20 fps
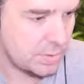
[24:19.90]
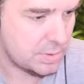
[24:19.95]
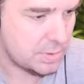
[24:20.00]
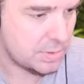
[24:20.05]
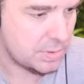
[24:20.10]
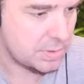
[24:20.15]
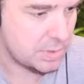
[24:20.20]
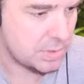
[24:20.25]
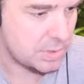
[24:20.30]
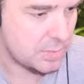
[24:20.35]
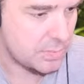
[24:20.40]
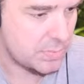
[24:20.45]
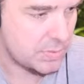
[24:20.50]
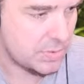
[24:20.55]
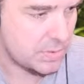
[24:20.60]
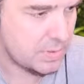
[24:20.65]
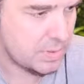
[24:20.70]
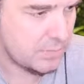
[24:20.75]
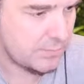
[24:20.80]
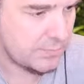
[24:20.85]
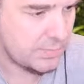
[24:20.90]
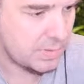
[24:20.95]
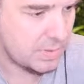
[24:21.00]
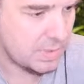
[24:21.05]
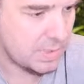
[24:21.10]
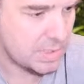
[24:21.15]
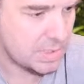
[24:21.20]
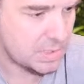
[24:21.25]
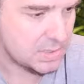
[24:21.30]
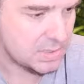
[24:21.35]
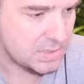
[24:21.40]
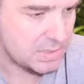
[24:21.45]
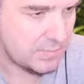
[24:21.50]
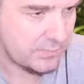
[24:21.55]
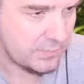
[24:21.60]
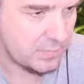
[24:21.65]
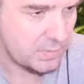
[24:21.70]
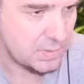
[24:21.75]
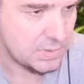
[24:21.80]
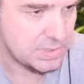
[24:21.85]
can jump in there if you like. Because that
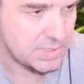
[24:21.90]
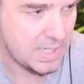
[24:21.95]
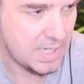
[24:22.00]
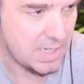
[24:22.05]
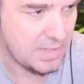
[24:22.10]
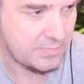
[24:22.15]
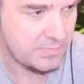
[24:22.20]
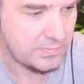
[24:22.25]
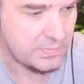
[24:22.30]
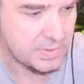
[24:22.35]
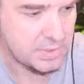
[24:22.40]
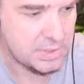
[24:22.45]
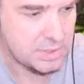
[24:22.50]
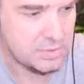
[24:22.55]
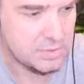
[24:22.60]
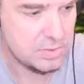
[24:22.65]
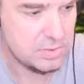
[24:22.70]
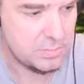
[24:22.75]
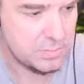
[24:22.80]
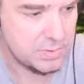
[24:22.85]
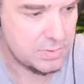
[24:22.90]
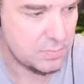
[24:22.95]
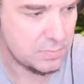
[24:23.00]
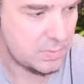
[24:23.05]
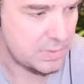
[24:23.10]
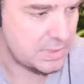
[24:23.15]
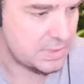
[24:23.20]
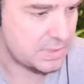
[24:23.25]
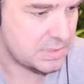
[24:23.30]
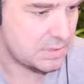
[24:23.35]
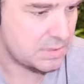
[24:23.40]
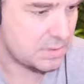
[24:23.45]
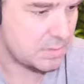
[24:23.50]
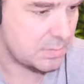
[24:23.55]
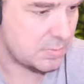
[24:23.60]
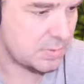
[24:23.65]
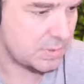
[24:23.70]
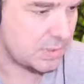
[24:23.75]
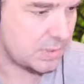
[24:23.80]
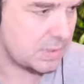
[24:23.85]
first half of this stream is wasted
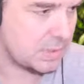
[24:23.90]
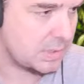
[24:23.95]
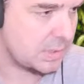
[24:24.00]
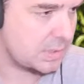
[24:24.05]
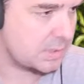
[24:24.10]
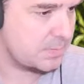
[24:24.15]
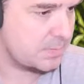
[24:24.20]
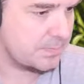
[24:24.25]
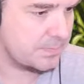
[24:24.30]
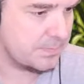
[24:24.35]
completely.